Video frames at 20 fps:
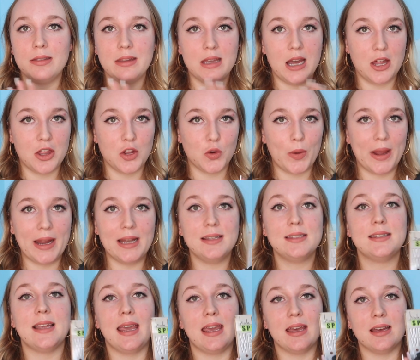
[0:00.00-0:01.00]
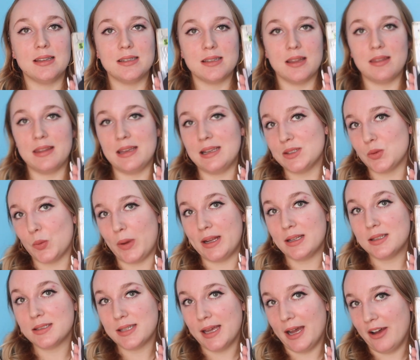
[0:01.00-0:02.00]
the other weights, and these
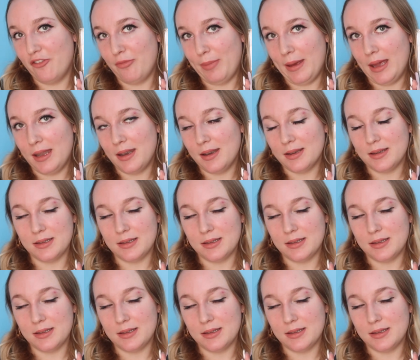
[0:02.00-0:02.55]
weights have been.